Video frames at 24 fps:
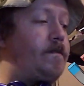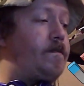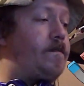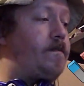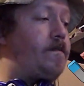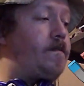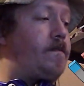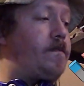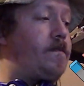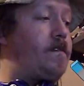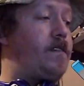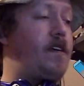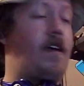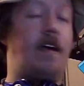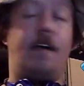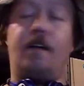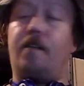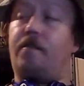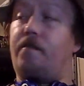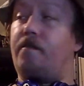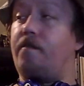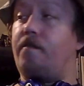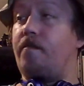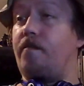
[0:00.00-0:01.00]
yeah,
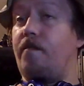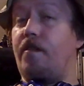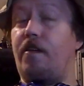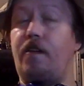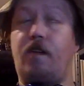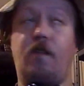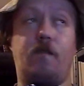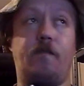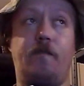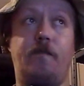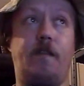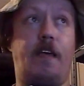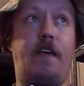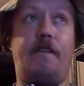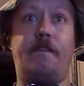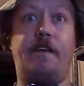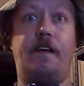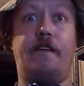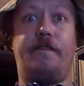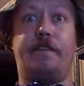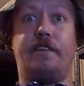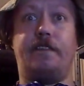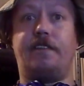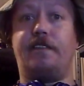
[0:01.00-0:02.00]
even
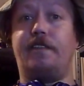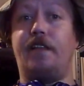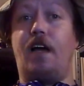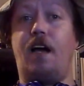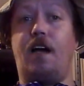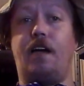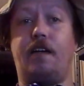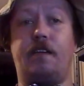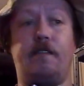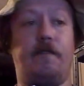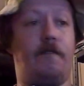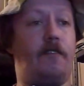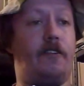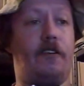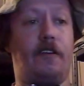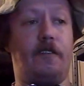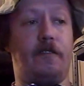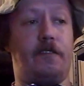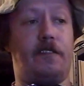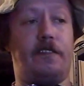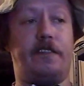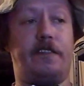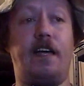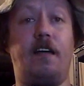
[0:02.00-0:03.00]
if it's not,
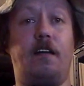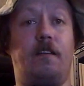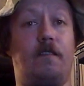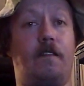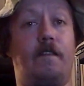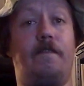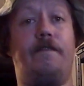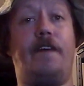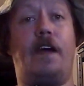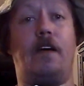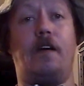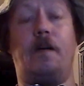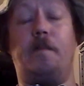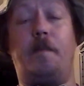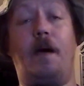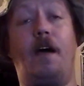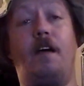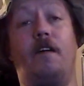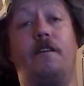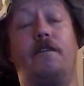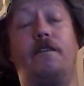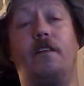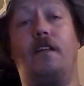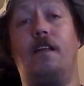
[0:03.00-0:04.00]
still a very
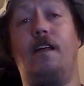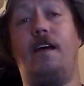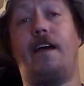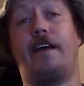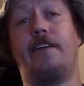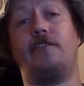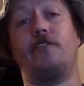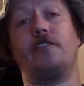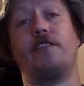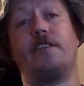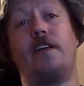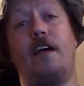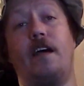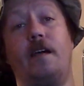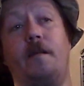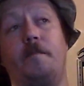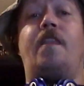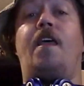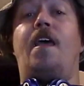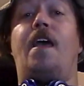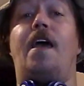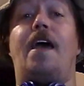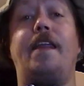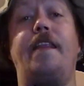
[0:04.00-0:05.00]
powerful electric type.
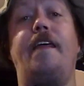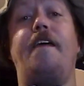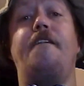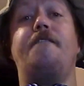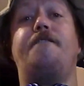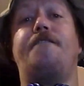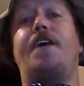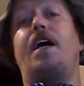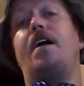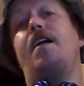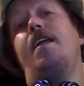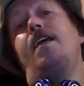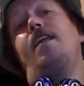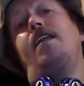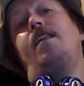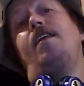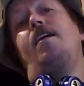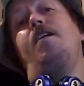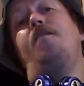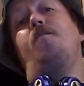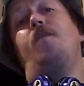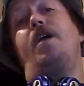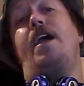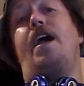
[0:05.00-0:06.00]
And then finally
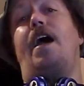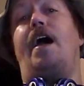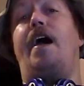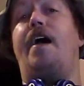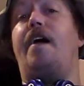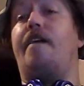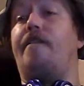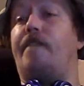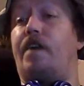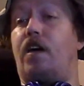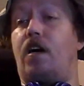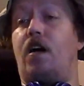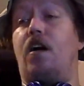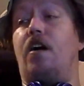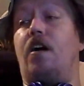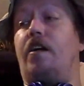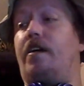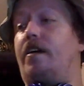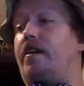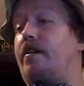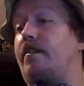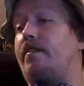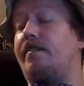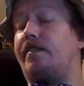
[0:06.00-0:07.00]
we have
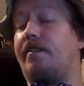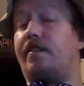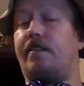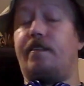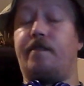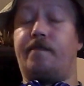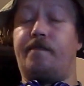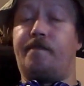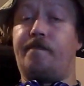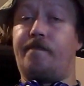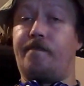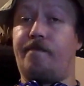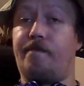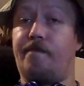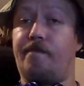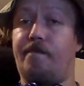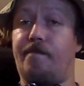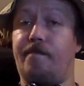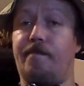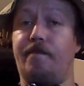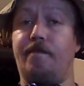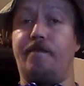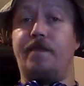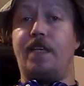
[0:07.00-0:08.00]
Onix.
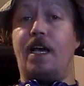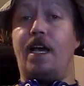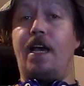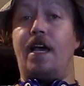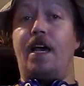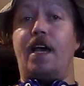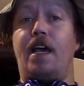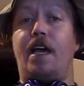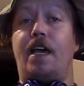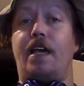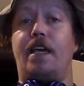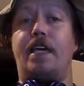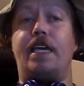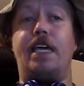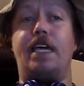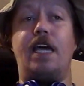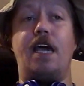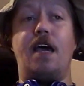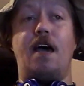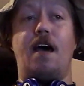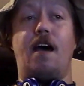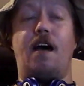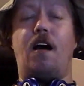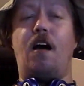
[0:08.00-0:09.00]

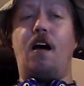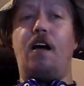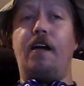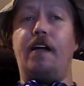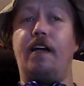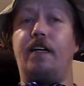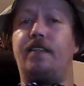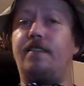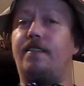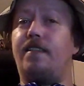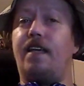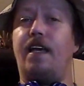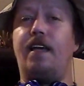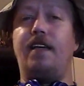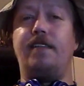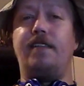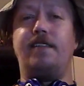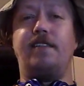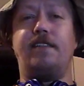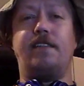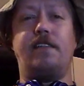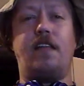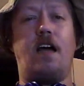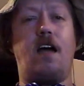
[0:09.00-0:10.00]
Yeah, Onix is
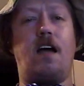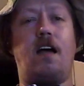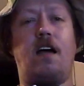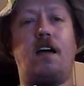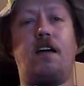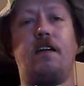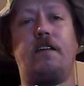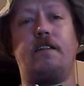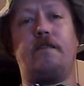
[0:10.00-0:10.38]
not,